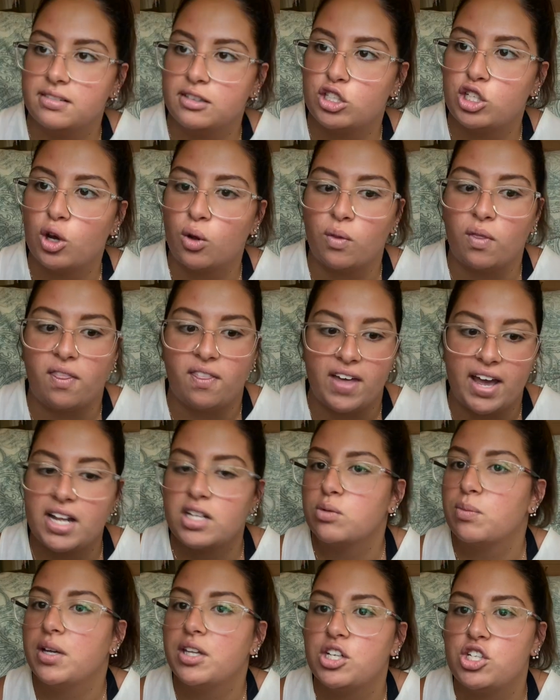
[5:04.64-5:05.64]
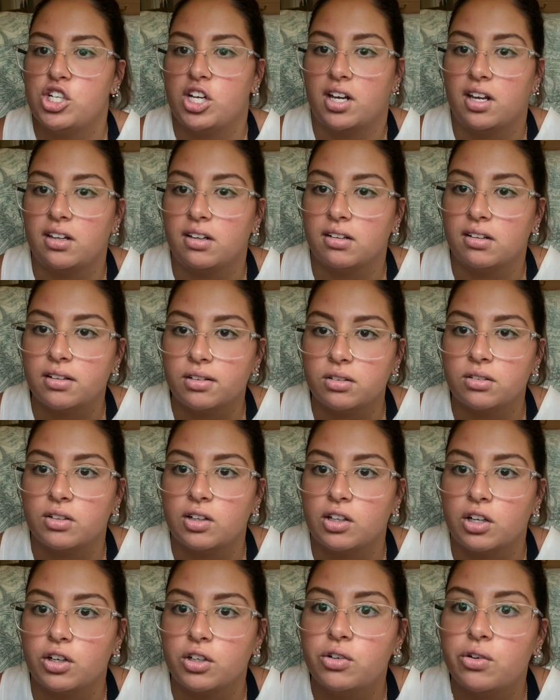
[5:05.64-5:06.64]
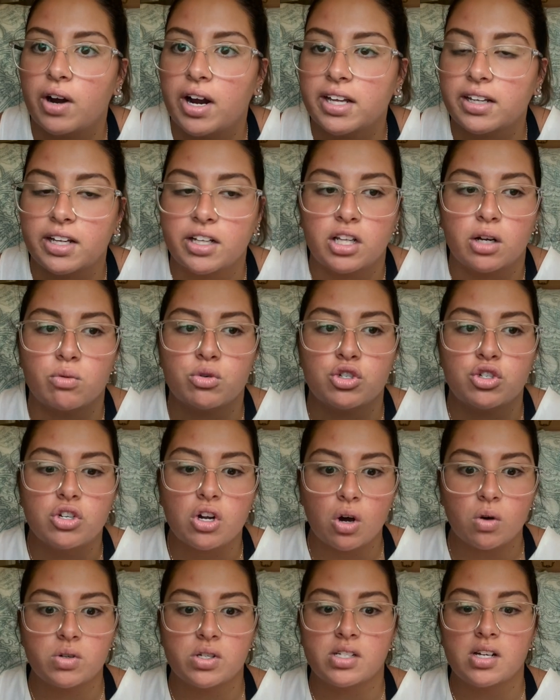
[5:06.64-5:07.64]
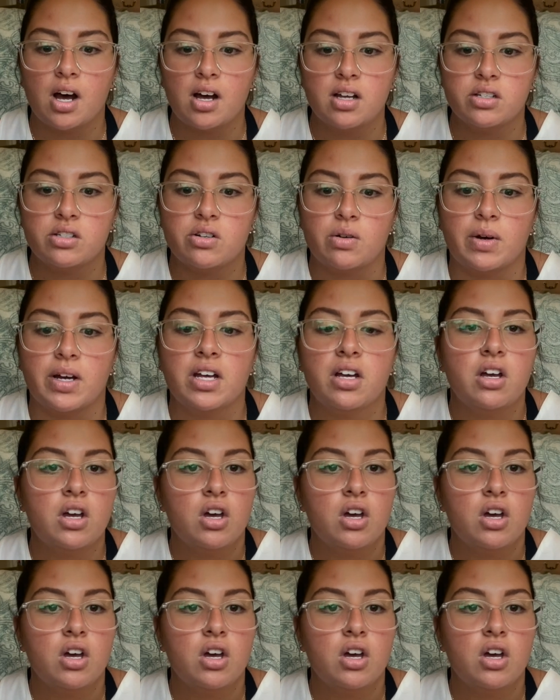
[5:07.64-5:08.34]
So that's why the chicken literally looked gray. Like, there was no sauce to it.